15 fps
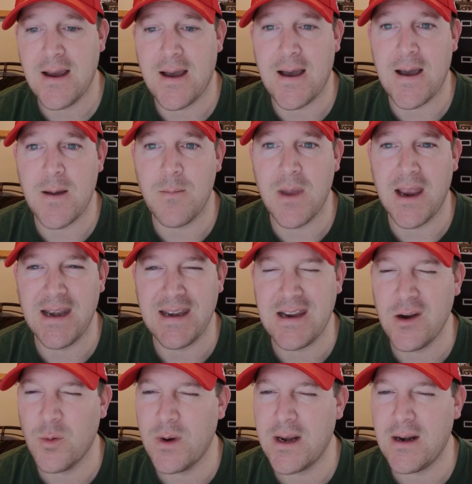And
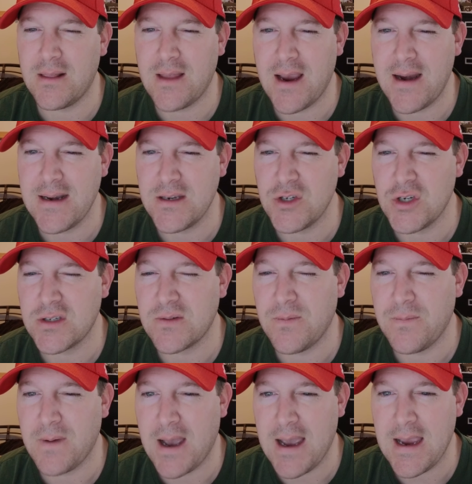here we get a line at just
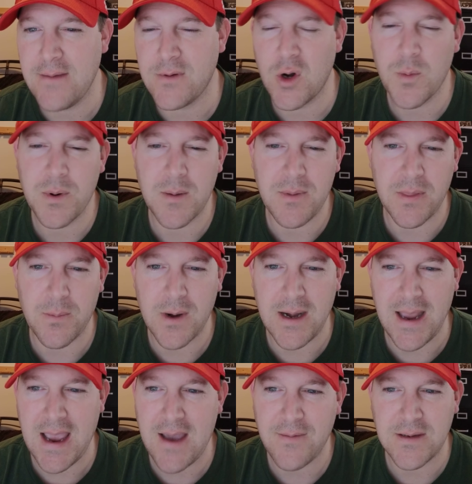5. It opened up at
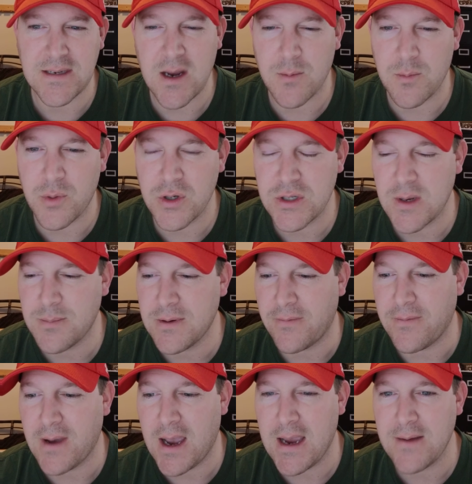3.5. It's now been pushed up to
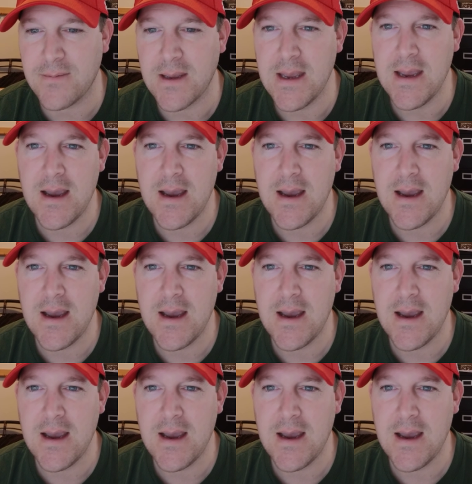5.